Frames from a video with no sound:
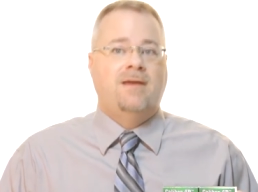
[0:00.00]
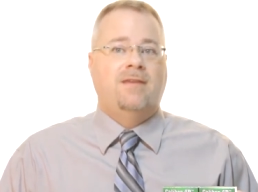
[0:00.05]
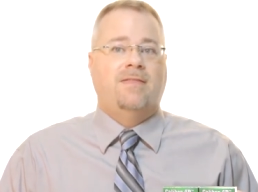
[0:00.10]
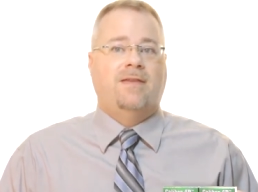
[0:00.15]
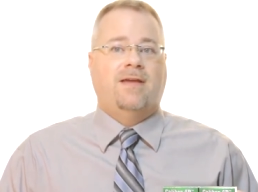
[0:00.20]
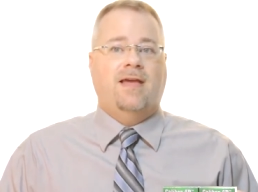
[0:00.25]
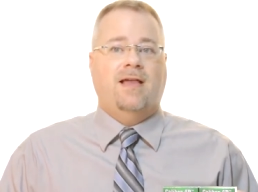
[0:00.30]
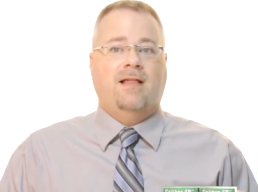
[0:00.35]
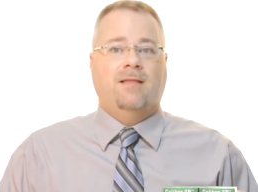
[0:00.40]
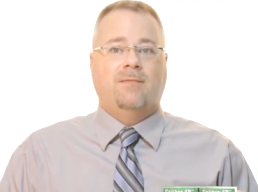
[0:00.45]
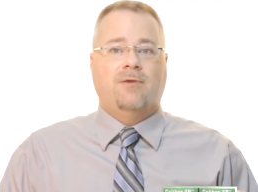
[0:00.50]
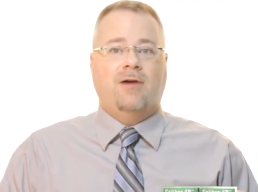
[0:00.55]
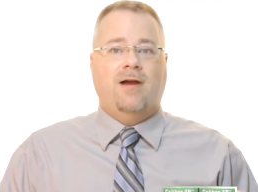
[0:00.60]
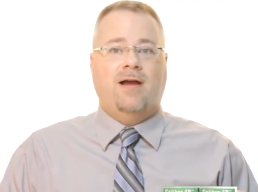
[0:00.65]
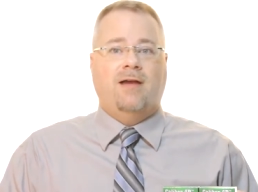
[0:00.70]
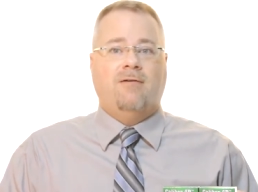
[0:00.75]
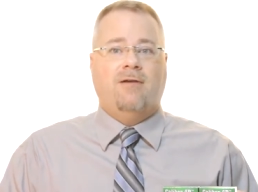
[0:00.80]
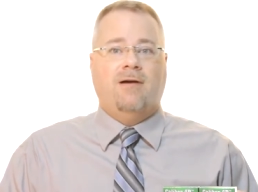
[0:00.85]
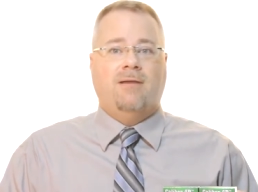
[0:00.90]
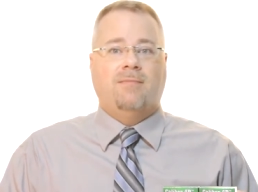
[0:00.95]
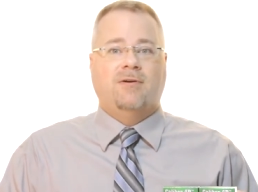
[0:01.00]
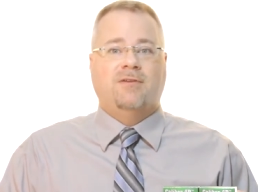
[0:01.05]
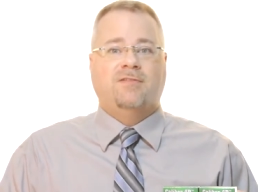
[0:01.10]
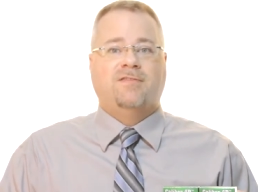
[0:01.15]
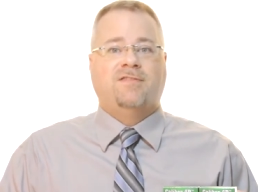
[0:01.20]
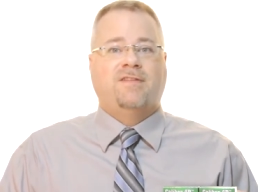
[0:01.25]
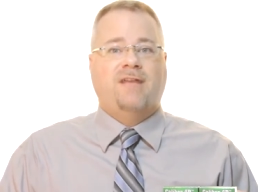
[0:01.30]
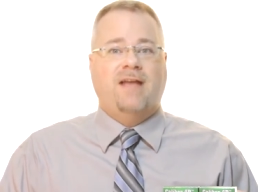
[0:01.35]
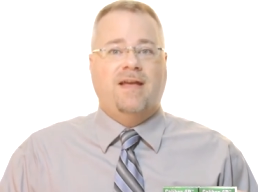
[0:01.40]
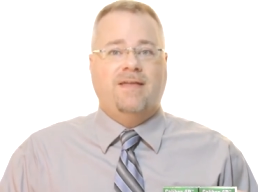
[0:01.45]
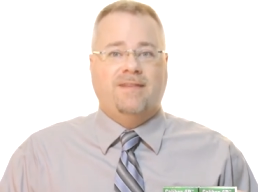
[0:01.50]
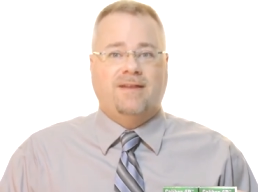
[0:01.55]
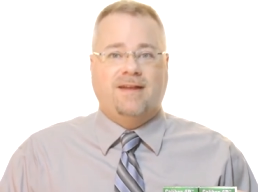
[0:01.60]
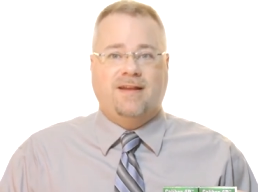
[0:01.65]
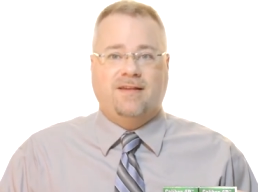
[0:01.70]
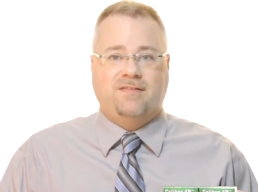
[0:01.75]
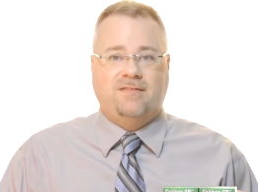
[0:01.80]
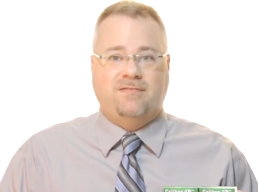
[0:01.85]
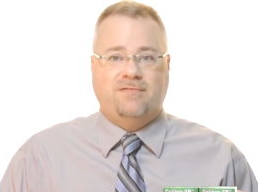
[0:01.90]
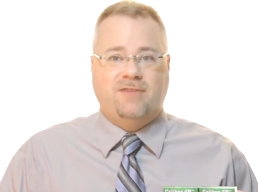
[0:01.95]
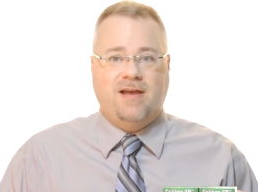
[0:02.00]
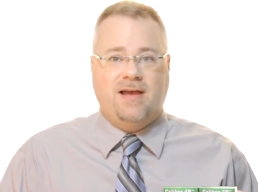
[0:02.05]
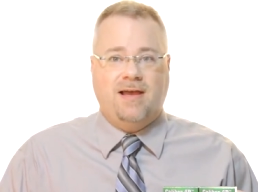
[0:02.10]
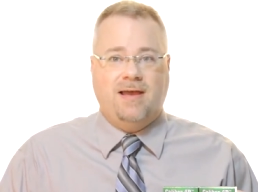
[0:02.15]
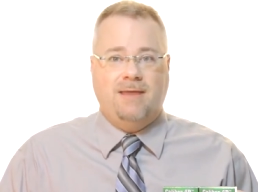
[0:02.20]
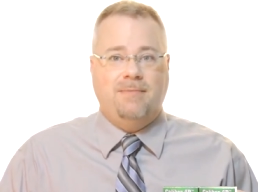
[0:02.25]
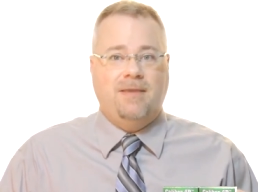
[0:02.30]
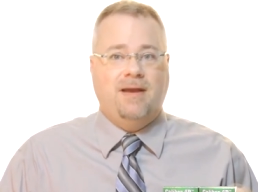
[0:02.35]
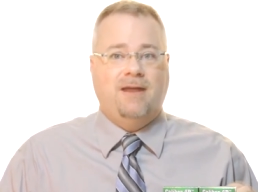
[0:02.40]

The Caliber hygrometers stand the test of time and